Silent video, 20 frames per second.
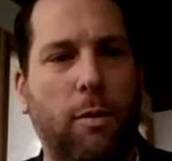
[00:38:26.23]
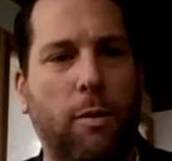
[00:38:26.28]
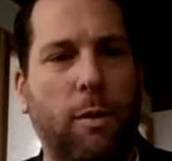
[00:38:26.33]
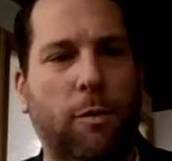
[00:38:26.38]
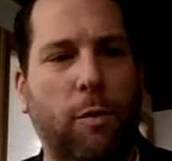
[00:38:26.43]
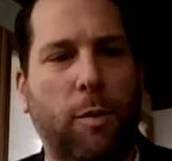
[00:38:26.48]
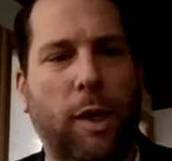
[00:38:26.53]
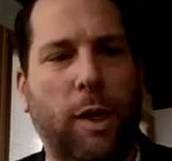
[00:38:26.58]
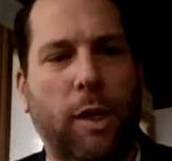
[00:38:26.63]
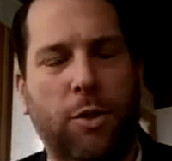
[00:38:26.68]

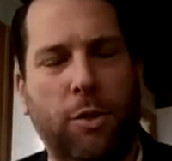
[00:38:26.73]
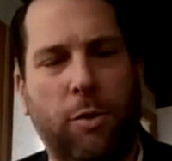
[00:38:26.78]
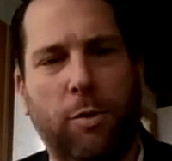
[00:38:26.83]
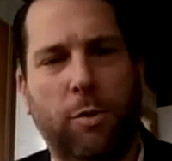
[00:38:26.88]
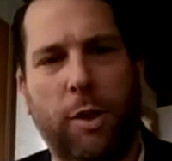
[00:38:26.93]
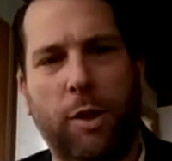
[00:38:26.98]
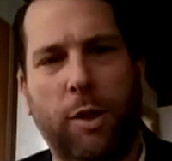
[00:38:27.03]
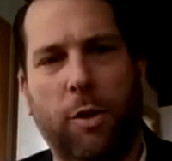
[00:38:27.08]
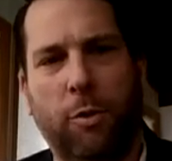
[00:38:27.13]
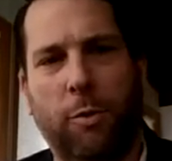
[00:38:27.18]
if a manager
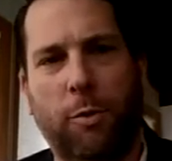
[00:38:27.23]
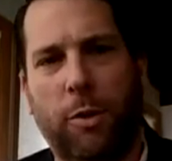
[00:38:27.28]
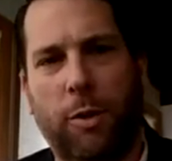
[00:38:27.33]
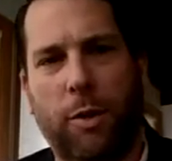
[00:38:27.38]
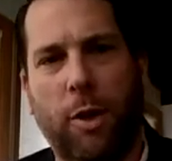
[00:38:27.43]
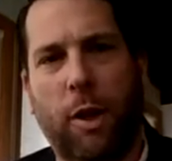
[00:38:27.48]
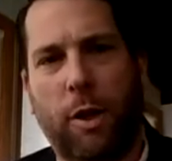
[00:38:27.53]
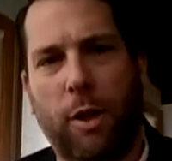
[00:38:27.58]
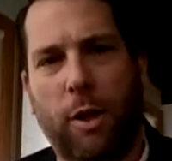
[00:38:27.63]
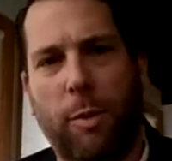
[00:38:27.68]
really knows what
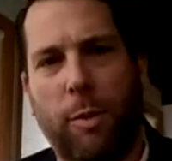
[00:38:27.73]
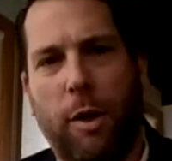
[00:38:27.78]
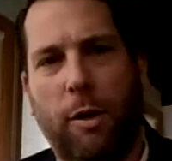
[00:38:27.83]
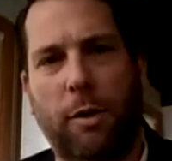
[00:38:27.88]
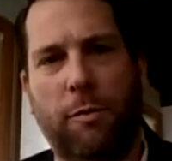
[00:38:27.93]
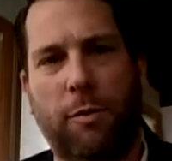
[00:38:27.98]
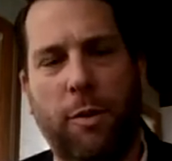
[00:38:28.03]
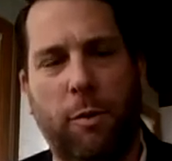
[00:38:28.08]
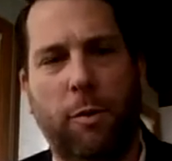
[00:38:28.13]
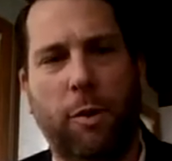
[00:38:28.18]
they're talking
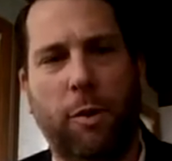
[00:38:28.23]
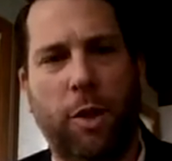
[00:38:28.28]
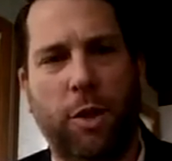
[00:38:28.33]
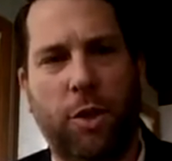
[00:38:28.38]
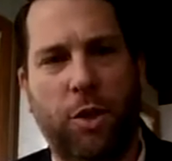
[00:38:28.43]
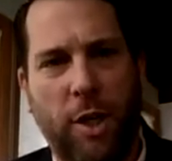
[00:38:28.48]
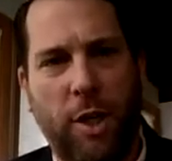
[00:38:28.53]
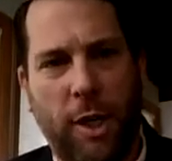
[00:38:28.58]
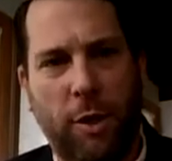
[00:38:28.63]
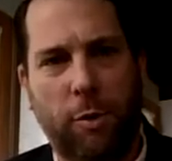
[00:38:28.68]
about, if they're really
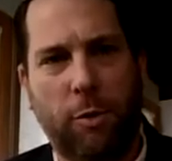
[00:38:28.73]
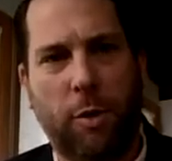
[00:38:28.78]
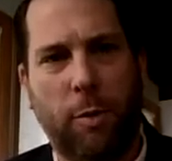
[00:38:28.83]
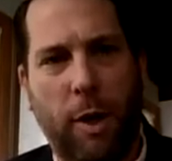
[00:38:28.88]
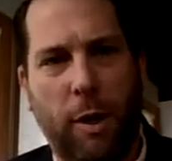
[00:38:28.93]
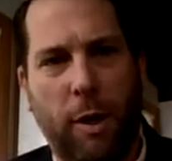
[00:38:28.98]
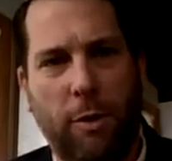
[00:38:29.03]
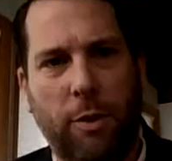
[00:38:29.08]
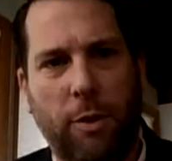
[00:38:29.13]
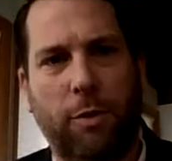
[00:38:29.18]
genuine
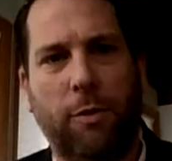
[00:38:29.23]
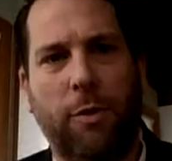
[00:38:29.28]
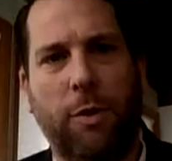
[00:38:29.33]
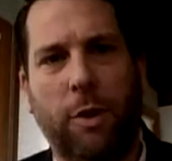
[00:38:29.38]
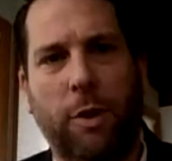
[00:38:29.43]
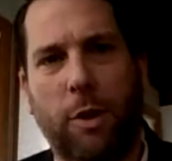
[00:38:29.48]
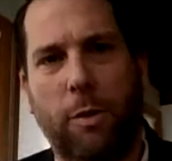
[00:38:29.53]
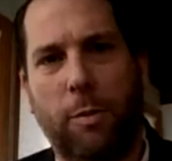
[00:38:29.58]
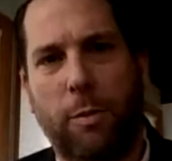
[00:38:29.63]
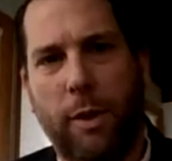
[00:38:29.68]
about this, if
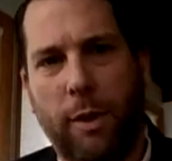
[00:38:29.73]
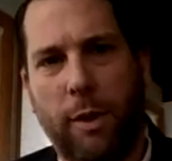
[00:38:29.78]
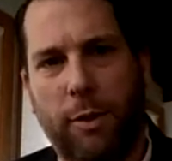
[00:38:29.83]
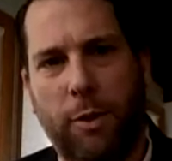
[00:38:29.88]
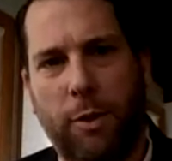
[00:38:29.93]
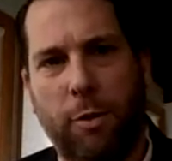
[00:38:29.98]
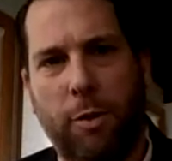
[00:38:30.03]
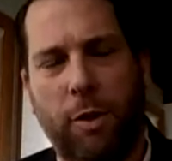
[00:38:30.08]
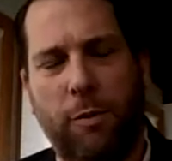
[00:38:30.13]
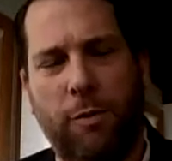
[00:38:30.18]
they're committed
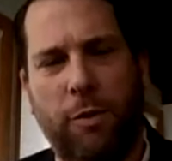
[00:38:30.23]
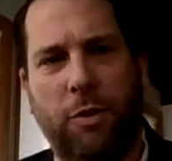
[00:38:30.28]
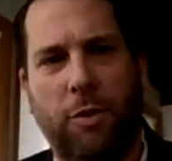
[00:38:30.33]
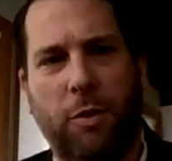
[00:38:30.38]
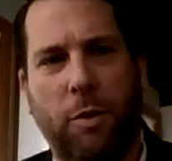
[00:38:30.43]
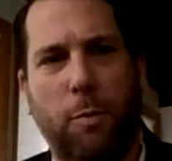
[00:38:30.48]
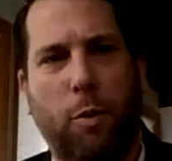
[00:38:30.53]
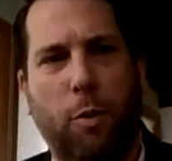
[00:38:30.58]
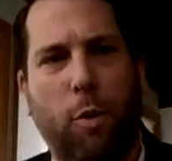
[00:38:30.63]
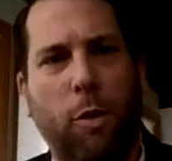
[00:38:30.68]
to it, if it's
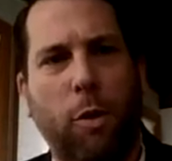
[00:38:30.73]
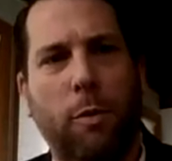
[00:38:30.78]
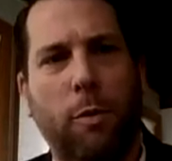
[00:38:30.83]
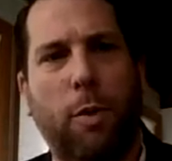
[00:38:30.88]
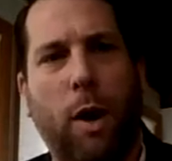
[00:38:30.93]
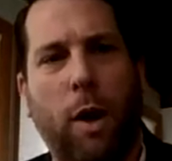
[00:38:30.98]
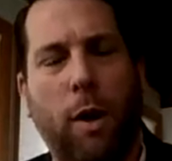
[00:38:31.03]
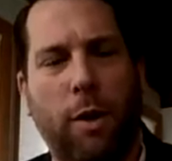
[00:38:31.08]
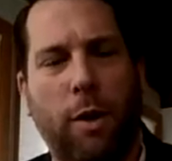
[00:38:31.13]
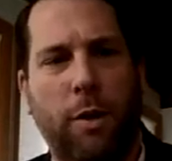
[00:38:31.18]
an important
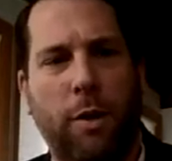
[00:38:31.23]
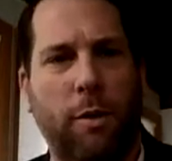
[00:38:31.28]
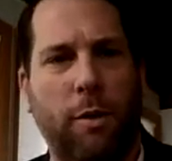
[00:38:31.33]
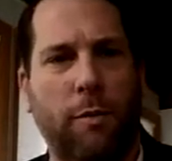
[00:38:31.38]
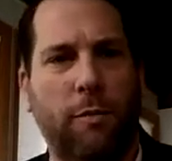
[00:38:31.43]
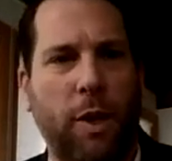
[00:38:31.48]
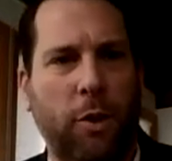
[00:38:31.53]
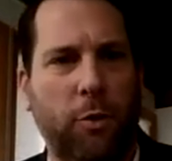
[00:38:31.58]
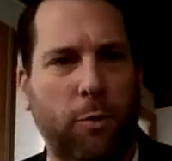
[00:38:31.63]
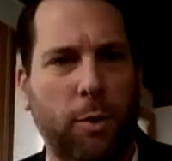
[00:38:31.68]
part of their
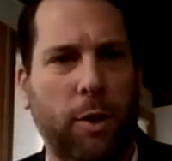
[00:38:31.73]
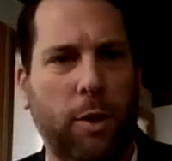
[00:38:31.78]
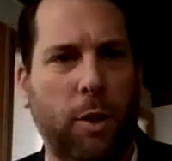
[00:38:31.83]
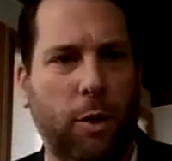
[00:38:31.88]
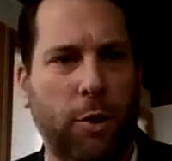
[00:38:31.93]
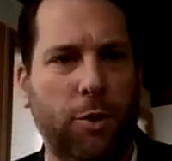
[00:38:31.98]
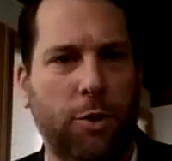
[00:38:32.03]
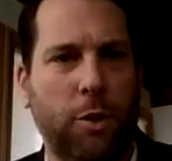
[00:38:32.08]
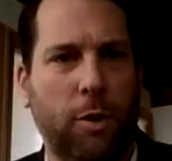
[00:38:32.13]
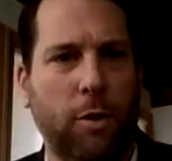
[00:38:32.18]
investment
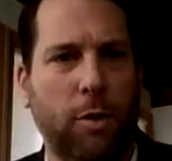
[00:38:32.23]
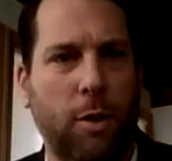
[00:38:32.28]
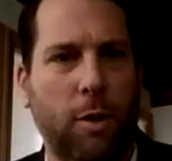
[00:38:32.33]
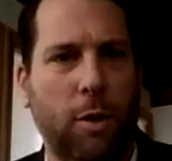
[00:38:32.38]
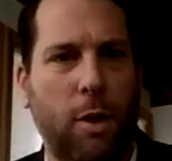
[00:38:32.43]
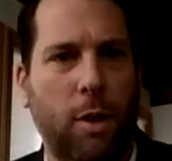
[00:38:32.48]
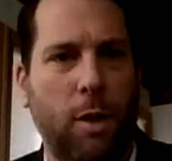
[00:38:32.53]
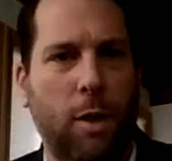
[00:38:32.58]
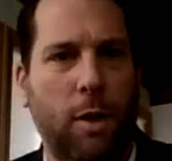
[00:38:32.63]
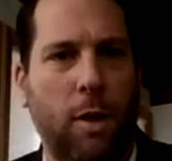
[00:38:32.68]
culture.
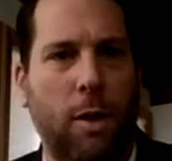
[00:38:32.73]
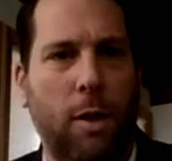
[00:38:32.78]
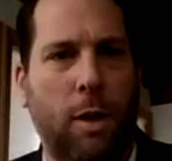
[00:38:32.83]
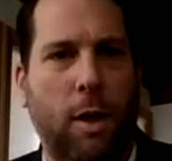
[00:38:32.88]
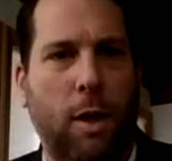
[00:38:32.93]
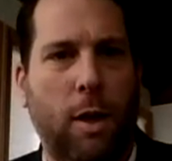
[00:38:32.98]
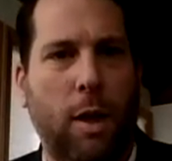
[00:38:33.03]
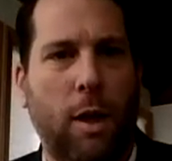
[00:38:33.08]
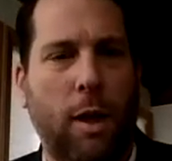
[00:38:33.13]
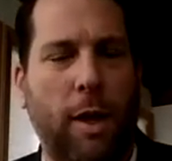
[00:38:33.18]

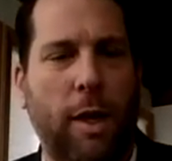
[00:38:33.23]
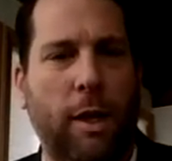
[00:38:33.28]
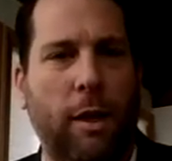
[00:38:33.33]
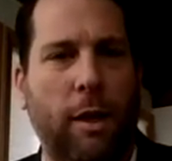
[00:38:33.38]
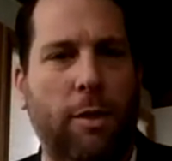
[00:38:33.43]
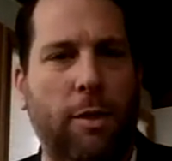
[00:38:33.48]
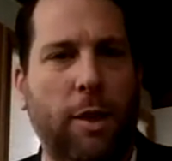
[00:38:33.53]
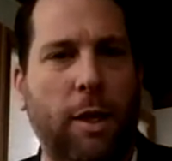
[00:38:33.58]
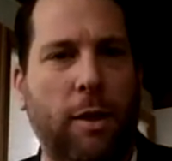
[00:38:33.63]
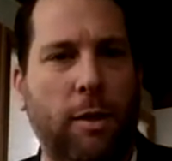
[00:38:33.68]
And
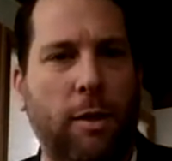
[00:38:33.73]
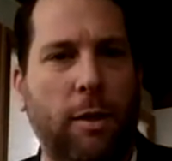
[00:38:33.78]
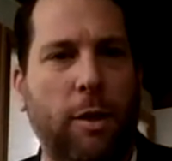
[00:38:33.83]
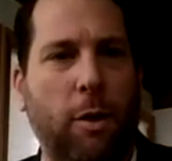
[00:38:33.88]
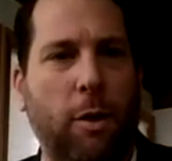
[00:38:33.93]
I think,